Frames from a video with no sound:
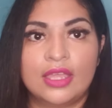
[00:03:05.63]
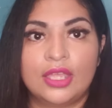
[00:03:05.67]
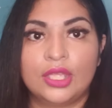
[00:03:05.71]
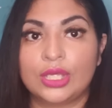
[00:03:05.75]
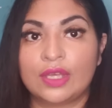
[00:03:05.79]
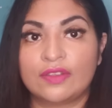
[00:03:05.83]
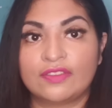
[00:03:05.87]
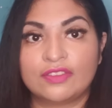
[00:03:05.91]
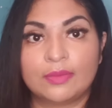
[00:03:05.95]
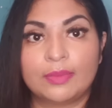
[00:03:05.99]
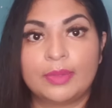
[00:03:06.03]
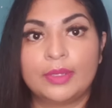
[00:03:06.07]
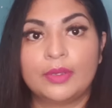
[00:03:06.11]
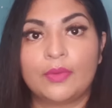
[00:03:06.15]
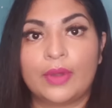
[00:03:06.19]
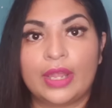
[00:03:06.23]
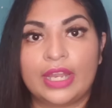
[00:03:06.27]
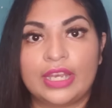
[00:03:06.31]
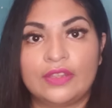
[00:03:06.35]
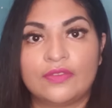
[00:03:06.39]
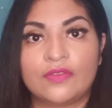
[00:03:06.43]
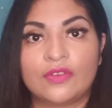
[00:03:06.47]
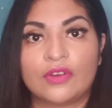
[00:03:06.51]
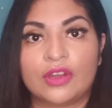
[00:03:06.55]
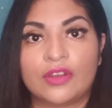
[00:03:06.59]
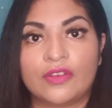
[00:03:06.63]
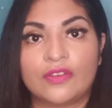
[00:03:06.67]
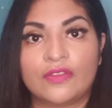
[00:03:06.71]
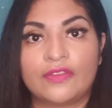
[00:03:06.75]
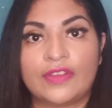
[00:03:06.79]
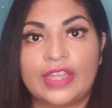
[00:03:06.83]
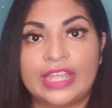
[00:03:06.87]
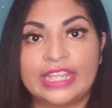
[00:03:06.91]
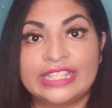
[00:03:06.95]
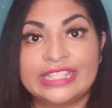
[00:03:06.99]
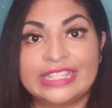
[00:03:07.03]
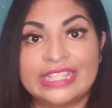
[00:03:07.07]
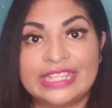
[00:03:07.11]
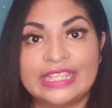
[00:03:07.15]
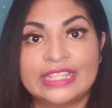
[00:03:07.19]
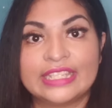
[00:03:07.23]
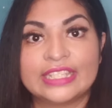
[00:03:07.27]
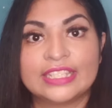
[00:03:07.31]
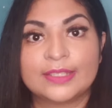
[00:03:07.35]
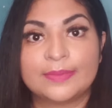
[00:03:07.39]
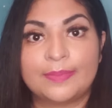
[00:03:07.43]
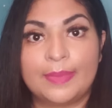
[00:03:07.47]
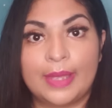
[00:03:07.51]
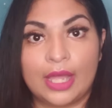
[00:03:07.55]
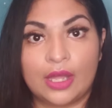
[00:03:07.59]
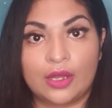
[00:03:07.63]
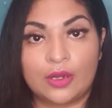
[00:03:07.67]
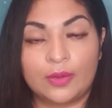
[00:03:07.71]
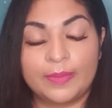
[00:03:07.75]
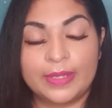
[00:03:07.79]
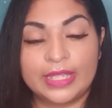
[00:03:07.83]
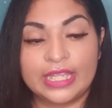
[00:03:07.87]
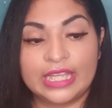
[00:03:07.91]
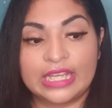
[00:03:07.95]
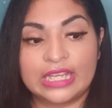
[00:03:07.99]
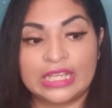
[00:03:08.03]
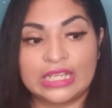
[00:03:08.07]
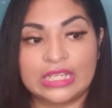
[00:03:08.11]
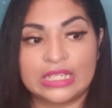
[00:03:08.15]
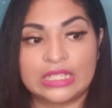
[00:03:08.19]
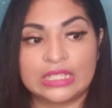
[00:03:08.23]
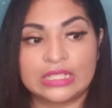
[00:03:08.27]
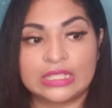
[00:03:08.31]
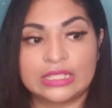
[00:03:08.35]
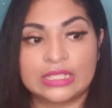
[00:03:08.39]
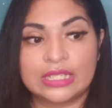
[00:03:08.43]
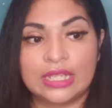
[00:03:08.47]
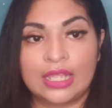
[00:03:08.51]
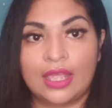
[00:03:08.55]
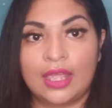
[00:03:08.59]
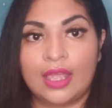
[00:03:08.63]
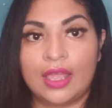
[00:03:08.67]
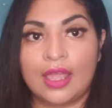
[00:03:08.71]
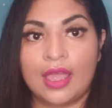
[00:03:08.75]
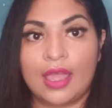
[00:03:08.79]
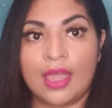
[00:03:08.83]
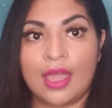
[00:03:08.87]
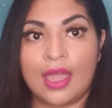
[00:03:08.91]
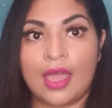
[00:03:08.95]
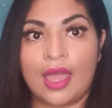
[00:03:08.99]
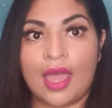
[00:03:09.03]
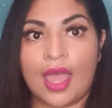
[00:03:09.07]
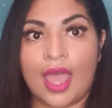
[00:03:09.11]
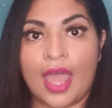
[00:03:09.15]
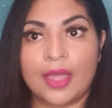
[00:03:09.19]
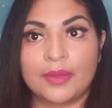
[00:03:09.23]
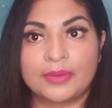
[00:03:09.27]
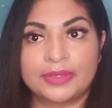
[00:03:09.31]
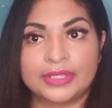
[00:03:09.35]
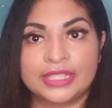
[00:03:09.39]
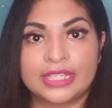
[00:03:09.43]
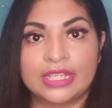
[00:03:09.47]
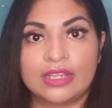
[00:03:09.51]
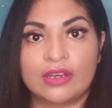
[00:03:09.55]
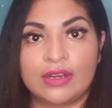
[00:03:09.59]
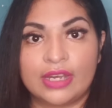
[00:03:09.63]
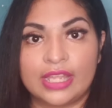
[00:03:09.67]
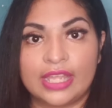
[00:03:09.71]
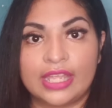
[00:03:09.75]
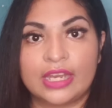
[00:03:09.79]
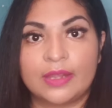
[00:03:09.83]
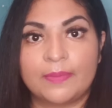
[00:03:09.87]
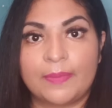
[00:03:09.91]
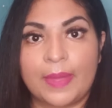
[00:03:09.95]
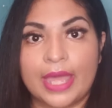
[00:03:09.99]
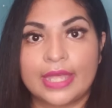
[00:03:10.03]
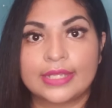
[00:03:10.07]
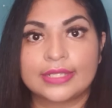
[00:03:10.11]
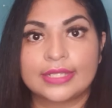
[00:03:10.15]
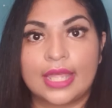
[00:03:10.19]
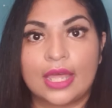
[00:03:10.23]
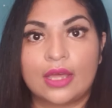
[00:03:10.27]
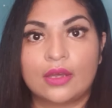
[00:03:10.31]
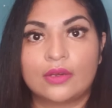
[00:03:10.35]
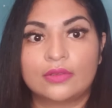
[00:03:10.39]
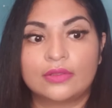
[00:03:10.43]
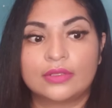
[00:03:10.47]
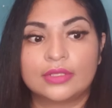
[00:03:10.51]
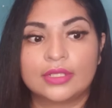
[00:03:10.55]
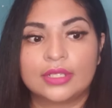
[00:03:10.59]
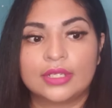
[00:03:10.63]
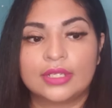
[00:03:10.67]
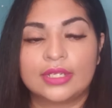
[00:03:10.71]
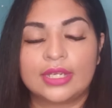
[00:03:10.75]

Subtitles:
you have to be ready for a fainting spell because I was literally gonna pass out.